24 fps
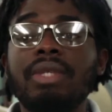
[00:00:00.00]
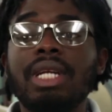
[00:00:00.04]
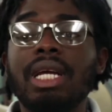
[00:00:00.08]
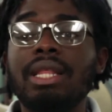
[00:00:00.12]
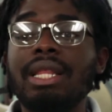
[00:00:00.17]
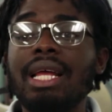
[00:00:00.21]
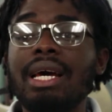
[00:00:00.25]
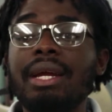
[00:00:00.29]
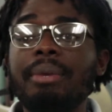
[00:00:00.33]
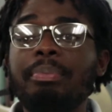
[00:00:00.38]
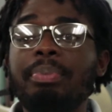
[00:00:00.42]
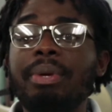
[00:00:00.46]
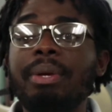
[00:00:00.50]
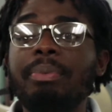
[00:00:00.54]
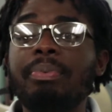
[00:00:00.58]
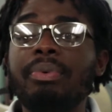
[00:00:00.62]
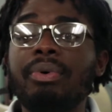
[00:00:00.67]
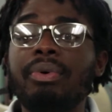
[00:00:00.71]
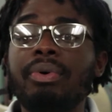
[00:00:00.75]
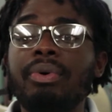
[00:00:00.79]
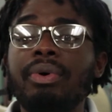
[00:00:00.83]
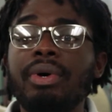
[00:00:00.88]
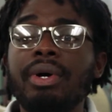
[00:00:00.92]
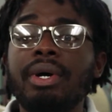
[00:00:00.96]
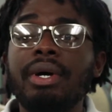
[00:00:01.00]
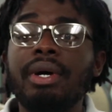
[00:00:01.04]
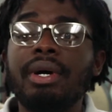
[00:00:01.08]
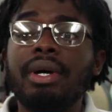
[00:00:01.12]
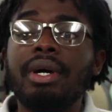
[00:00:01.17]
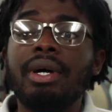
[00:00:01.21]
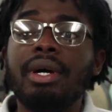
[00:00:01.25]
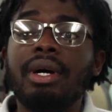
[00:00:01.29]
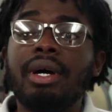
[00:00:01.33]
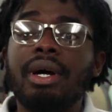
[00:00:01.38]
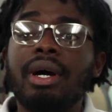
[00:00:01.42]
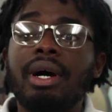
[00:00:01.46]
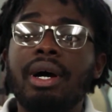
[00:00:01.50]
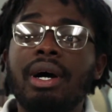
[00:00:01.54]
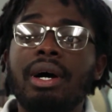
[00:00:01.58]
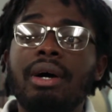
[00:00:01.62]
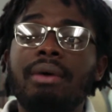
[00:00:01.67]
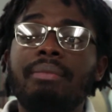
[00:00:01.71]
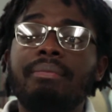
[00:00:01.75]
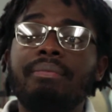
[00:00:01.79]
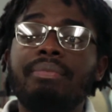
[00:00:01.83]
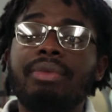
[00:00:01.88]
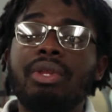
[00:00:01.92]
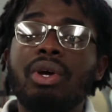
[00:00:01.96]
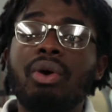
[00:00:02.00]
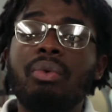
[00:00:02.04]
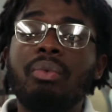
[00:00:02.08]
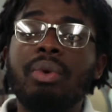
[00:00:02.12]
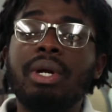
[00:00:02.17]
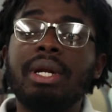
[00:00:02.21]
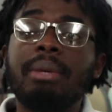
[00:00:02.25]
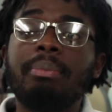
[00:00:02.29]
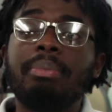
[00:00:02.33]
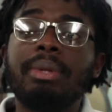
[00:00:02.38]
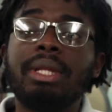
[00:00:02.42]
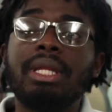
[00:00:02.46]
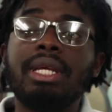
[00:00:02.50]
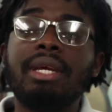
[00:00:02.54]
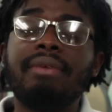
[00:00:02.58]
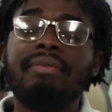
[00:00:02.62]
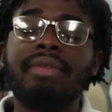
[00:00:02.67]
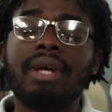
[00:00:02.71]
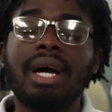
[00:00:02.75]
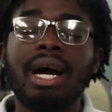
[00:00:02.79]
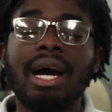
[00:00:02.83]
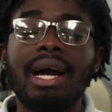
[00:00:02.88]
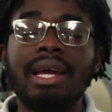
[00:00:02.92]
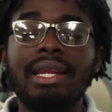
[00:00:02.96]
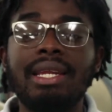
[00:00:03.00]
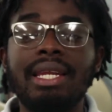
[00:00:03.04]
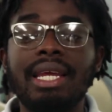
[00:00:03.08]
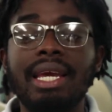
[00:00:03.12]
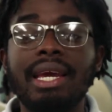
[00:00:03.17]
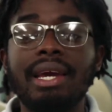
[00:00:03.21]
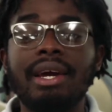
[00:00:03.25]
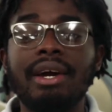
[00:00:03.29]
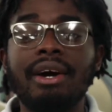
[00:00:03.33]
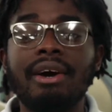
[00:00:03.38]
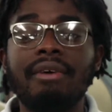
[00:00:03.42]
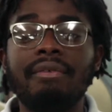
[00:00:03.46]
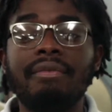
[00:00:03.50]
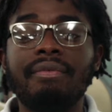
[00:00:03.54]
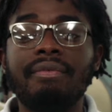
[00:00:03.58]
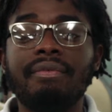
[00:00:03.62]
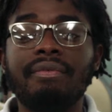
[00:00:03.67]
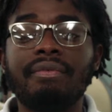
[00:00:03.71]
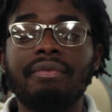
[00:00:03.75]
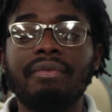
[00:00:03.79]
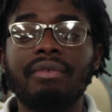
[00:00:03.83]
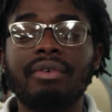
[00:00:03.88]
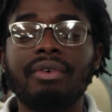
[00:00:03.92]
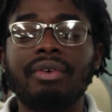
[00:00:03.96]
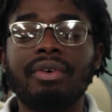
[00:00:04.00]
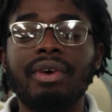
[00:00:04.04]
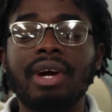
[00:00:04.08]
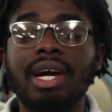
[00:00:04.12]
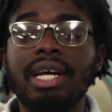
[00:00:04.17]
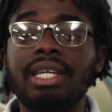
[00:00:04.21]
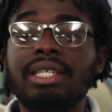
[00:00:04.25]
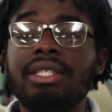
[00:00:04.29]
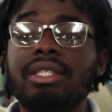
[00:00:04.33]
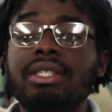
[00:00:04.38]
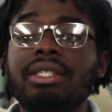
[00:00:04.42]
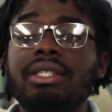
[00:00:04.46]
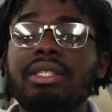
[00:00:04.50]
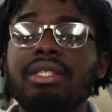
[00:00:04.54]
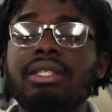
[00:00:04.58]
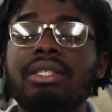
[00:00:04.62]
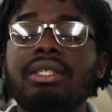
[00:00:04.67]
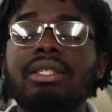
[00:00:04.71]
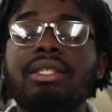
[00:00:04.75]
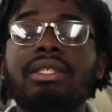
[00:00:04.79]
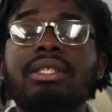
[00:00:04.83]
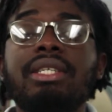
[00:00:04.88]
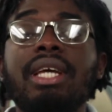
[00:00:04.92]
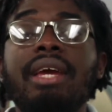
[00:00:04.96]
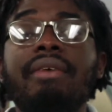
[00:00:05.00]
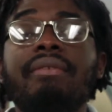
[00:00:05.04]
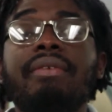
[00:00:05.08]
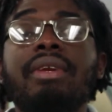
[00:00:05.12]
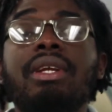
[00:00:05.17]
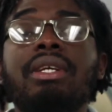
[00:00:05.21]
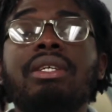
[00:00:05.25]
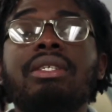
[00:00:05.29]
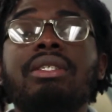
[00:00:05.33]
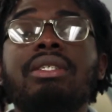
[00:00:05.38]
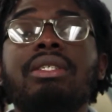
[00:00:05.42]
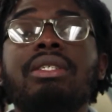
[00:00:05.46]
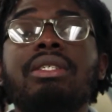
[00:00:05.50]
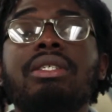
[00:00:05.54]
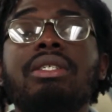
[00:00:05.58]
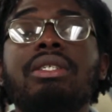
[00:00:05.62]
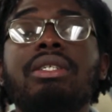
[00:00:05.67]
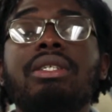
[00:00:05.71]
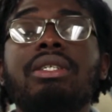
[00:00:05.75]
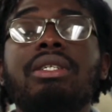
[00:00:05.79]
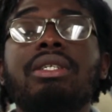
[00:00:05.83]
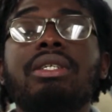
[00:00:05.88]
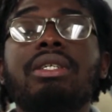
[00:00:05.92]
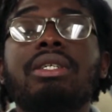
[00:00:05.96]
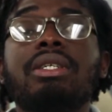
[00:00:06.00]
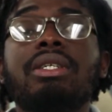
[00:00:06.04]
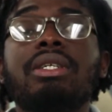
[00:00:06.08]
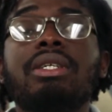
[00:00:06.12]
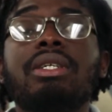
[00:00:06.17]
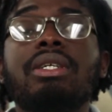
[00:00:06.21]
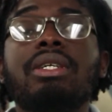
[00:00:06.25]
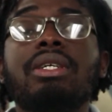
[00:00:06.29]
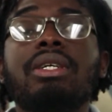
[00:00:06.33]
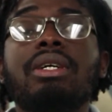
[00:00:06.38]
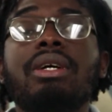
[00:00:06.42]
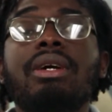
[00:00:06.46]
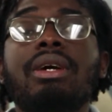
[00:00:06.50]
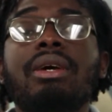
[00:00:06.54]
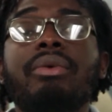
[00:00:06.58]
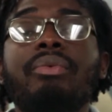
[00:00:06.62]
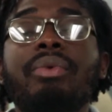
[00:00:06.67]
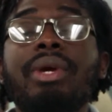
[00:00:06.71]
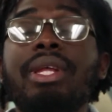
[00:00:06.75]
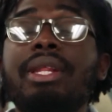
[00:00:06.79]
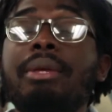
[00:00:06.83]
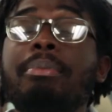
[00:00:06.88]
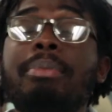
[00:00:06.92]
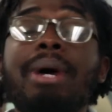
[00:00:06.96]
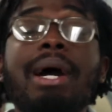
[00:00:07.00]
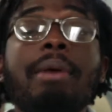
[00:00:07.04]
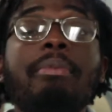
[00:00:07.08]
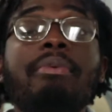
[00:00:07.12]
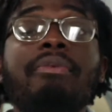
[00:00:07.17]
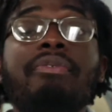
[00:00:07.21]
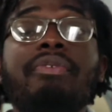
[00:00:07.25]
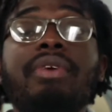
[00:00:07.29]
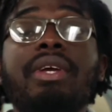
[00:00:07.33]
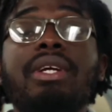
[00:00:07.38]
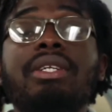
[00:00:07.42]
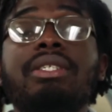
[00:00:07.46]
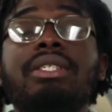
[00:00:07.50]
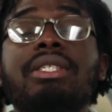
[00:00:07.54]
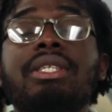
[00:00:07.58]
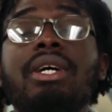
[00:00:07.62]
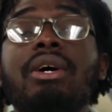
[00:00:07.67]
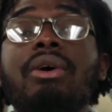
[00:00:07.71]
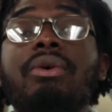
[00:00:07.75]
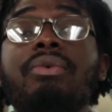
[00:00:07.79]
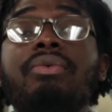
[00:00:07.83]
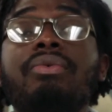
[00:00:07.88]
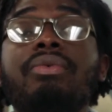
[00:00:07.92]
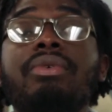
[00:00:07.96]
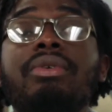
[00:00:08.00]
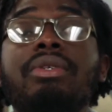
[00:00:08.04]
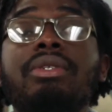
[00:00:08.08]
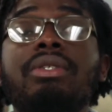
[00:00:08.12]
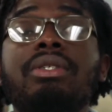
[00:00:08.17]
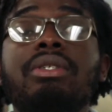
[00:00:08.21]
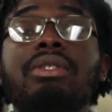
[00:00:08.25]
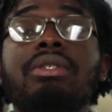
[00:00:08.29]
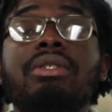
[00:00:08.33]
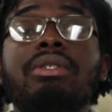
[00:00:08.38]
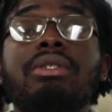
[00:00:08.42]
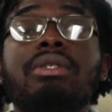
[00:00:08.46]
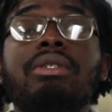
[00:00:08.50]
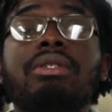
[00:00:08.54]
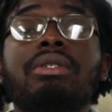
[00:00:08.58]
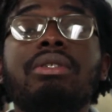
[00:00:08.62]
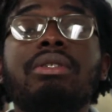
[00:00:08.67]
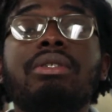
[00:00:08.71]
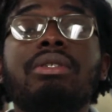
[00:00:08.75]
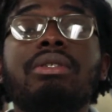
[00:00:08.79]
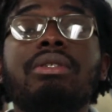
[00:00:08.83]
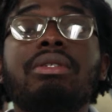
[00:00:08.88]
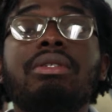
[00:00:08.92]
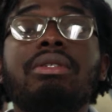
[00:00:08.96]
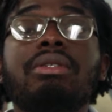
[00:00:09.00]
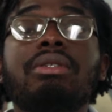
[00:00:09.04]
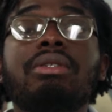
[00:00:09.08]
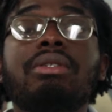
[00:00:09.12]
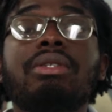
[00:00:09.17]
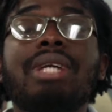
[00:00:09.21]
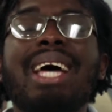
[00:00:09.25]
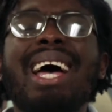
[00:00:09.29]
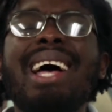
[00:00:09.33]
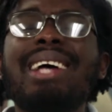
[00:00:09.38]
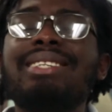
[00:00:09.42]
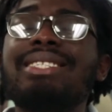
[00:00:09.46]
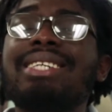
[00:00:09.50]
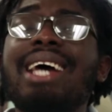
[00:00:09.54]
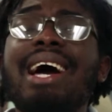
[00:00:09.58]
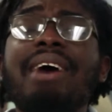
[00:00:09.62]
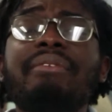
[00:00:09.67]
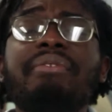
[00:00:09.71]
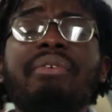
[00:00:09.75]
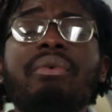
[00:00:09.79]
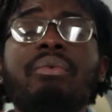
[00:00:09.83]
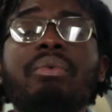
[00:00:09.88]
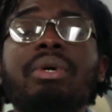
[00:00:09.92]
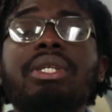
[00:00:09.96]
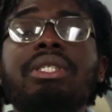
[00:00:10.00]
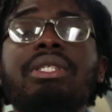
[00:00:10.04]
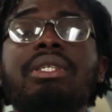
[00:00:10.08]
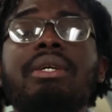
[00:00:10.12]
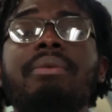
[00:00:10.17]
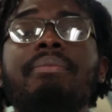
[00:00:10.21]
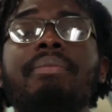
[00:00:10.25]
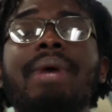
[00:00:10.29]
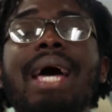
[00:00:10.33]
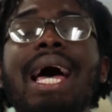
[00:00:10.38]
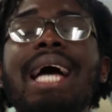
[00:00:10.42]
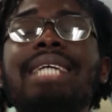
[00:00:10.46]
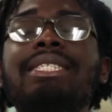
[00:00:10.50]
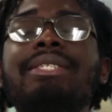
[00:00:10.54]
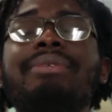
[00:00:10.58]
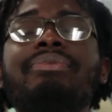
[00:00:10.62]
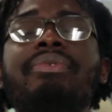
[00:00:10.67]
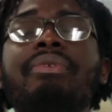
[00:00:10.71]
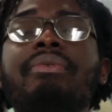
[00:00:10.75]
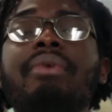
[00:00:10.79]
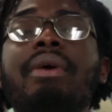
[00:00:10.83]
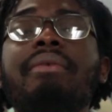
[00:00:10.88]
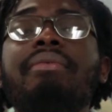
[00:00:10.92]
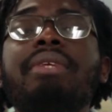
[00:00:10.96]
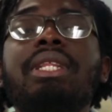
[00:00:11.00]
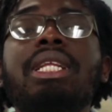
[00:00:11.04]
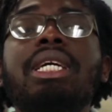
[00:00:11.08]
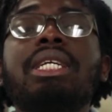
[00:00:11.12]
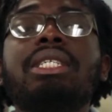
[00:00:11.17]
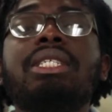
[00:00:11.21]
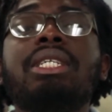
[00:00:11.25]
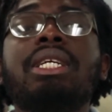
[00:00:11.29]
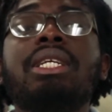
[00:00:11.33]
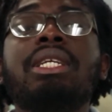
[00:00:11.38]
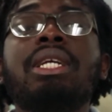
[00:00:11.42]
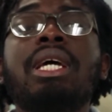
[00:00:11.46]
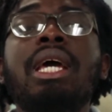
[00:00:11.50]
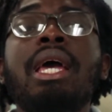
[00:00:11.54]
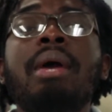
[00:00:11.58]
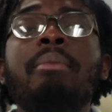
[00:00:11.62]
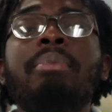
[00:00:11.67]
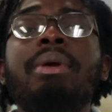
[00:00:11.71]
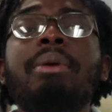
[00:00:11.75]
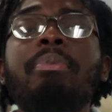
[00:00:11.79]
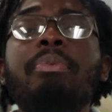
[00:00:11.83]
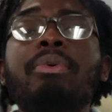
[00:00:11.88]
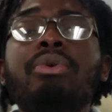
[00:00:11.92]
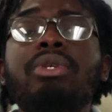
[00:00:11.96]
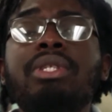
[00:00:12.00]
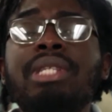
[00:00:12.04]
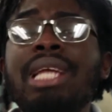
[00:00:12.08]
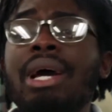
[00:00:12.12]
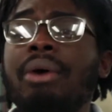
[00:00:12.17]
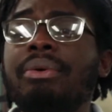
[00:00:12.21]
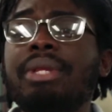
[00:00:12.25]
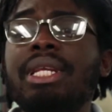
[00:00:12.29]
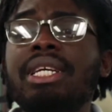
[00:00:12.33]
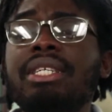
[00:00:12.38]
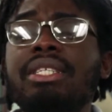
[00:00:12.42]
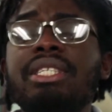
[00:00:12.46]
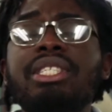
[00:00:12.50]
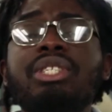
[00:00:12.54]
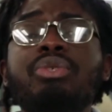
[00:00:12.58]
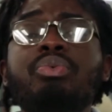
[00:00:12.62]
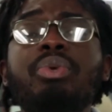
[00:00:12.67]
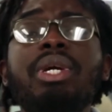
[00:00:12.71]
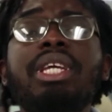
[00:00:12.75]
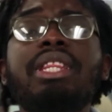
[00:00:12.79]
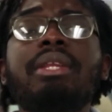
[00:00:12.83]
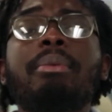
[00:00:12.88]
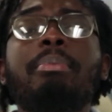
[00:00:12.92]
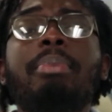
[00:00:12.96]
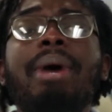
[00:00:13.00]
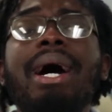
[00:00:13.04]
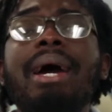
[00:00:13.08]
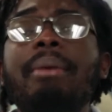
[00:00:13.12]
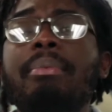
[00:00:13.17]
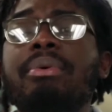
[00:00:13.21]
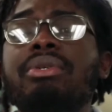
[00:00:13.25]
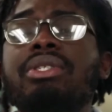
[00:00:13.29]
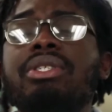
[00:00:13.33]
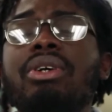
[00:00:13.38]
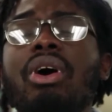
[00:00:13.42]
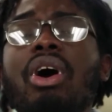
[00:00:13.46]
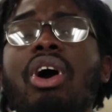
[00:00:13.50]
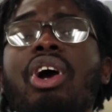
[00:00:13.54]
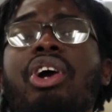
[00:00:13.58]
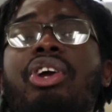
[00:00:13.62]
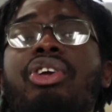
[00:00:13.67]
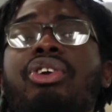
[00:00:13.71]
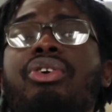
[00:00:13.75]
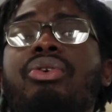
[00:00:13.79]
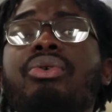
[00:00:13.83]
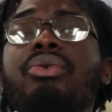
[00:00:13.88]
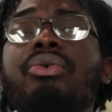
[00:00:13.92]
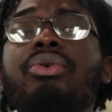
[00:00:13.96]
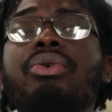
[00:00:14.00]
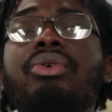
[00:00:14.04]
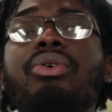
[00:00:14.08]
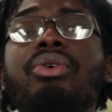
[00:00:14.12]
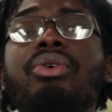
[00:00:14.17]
A lot of people don't want to believe the idea of Christ saving us. Read the Bible for yourself. Ask God for wisdom. Ask him for revelation. People nowadays just read the Bible to argue.